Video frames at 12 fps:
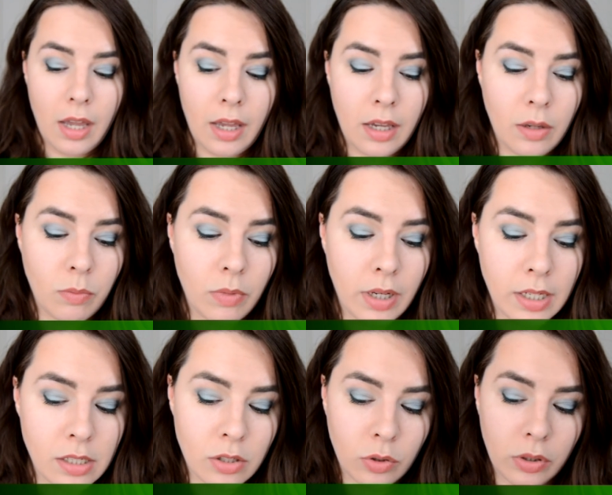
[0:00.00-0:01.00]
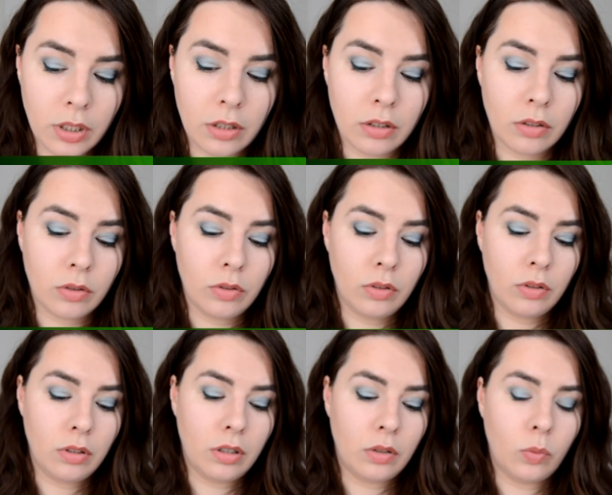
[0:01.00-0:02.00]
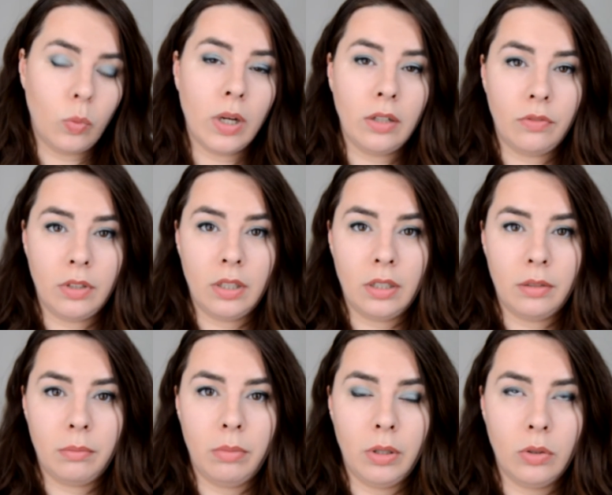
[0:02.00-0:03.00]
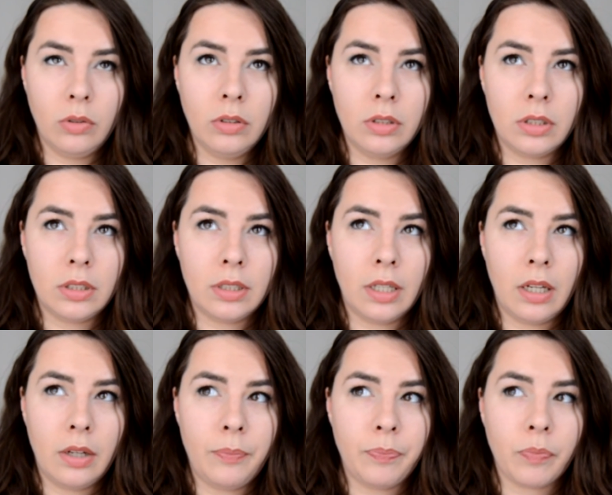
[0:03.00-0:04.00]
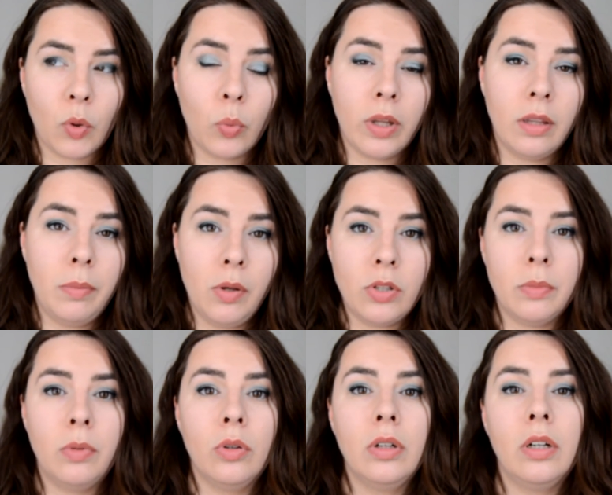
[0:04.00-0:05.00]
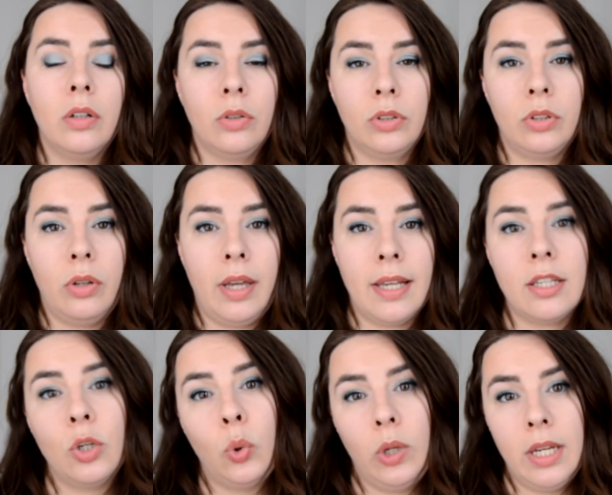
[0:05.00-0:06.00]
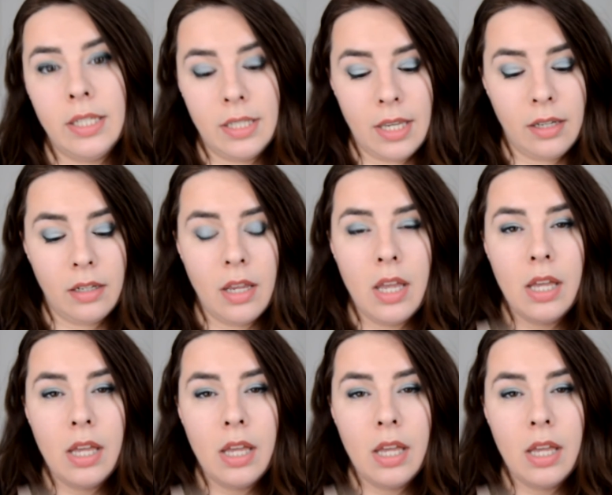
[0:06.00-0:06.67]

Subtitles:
I saw it on one of the blogs where the beauty blogger also has oily skin,